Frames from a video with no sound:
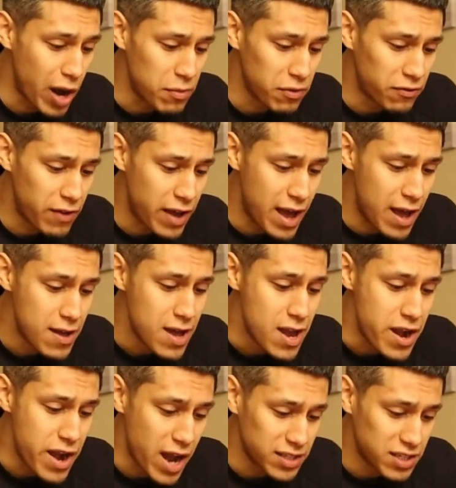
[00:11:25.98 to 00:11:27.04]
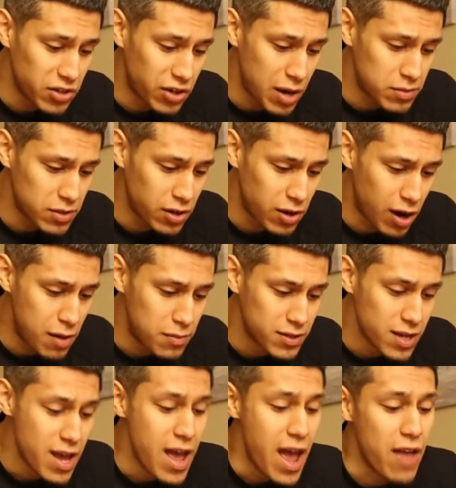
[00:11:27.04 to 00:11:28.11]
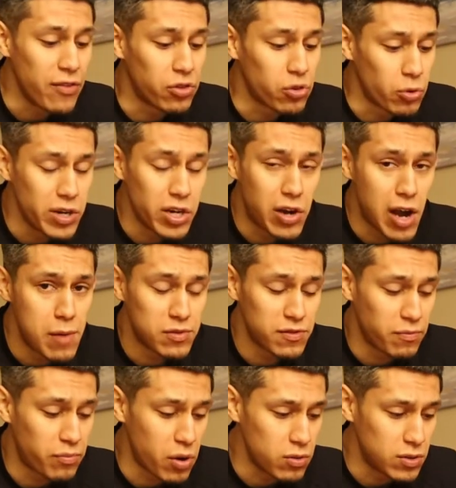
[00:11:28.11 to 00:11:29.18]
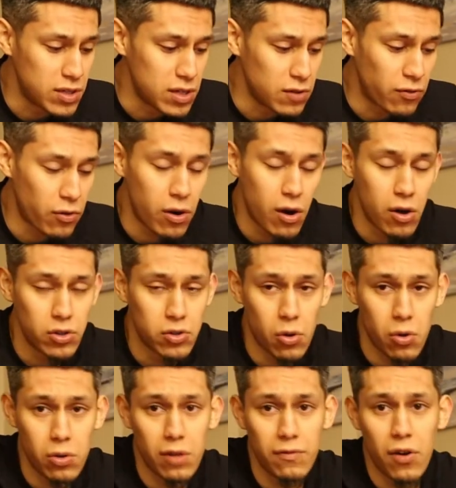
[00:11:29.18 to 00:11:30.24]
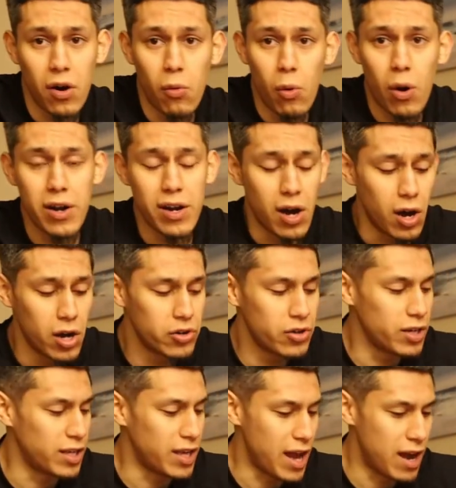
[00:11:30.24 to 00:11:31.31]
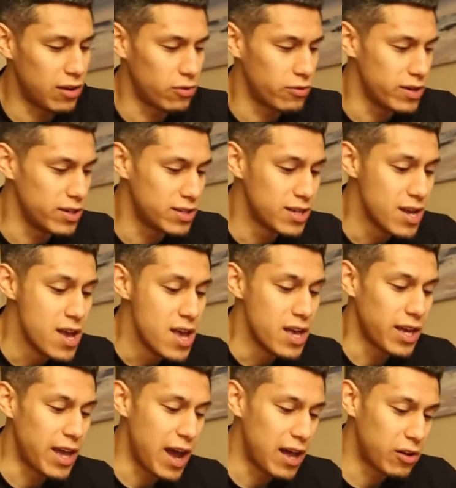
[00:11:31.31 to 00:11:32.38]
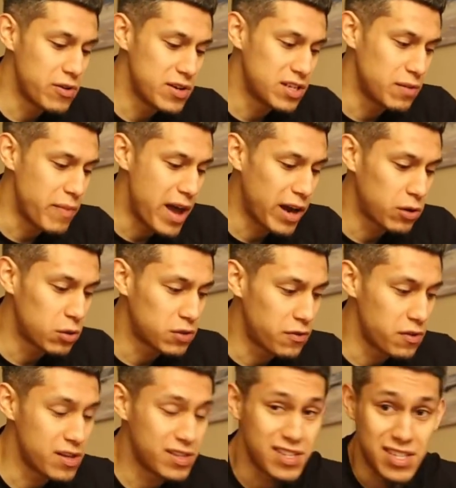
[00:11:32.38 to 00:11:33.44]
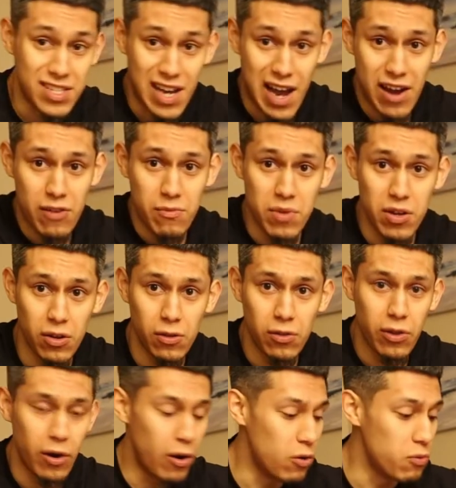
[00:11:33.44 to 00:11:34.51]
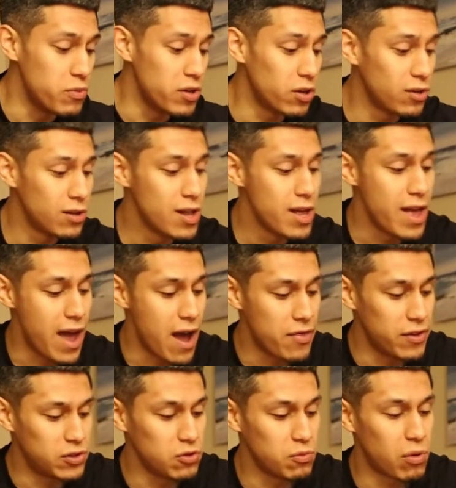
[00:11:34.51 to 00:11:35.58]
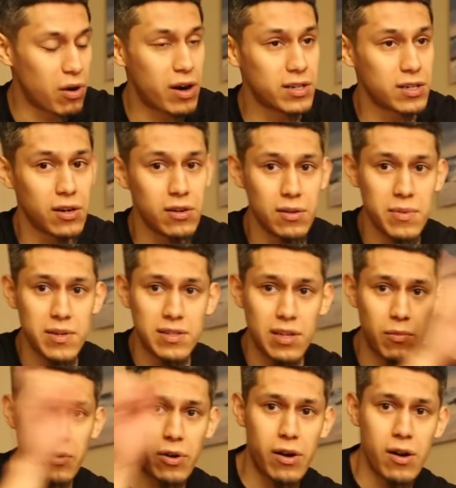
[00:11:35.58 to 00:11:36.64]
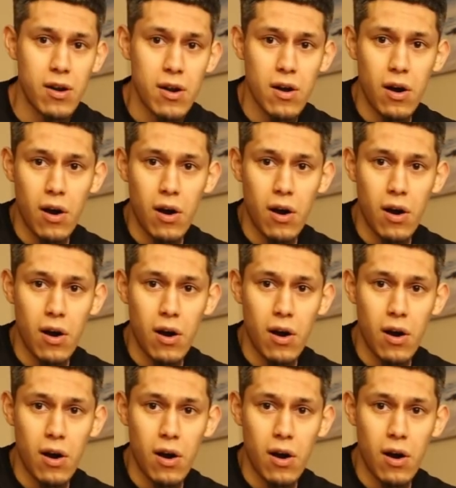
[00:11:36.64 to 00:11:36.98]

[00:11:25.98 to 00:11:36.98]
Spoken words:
gram of fat, 19 grams of carbs, and 3 grams of protein for a total of 100 calories. Calories and macros for this entire meal, the oatmeal and the 2 bars, are going to be somewhere